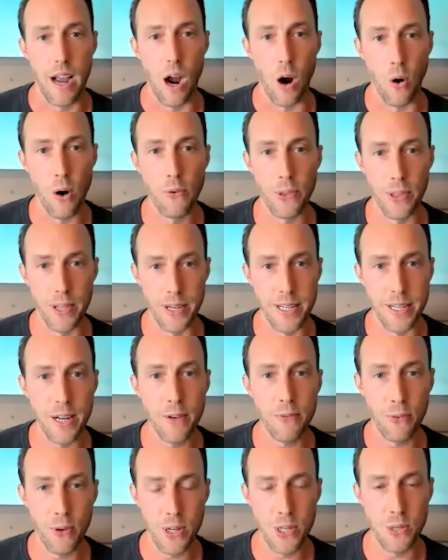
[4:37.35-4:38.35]
However, the
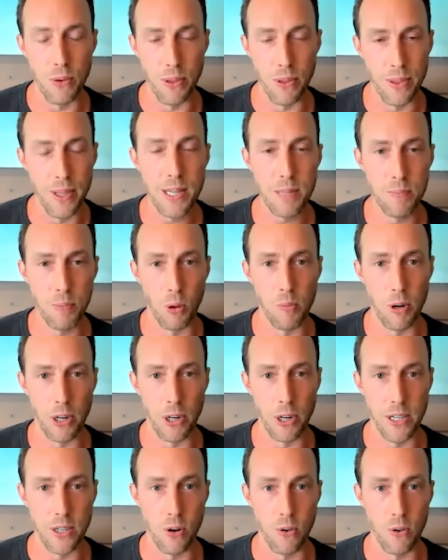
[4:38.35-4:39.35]
difference with this bull
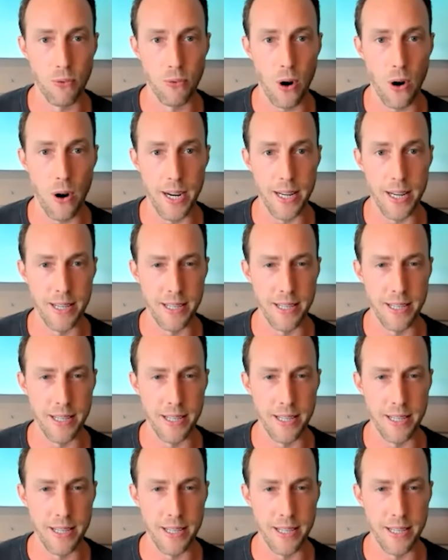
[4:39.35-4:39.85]
market so far